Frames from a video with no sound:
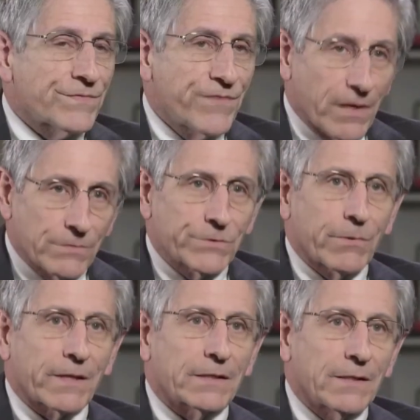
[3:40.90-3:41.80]
failed to
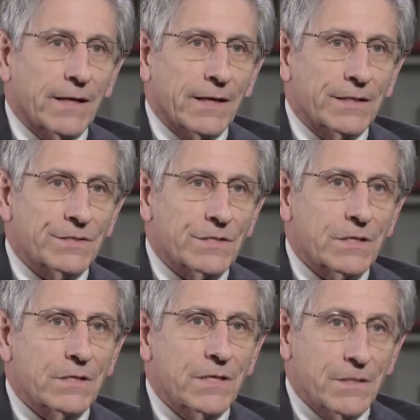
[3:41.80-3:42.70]
recognize
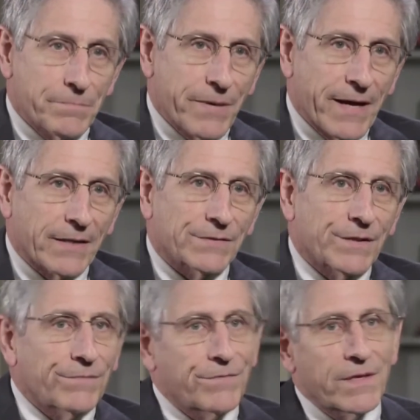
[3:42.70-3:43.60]
the impact
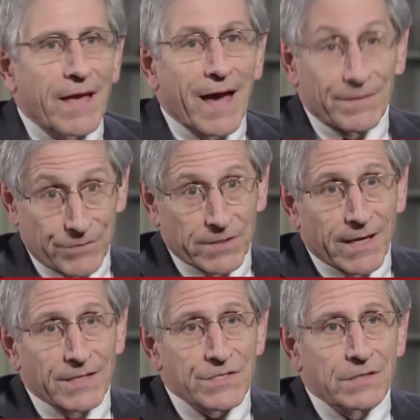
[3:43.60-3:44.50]
of the
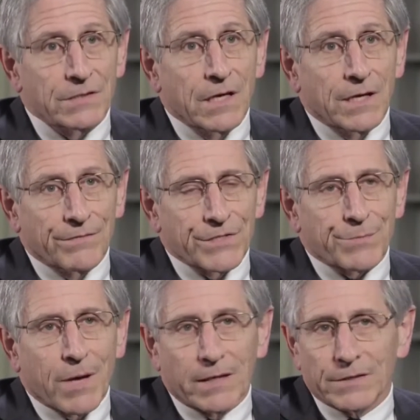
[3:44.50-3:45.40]
advertising of this
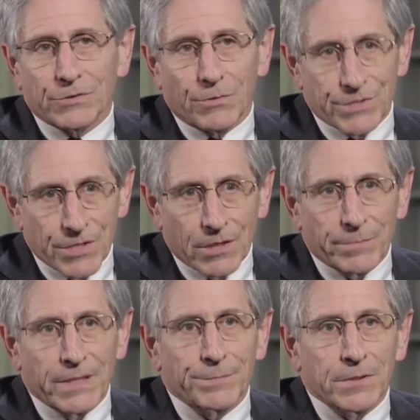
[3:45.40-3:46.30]
product towards young
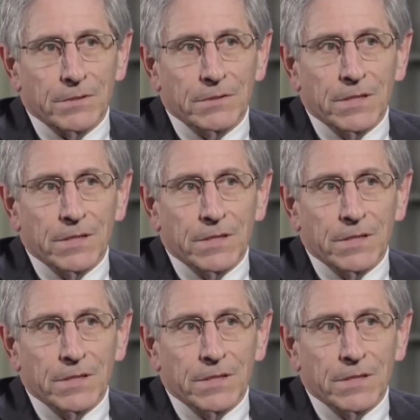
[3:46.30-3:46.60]
people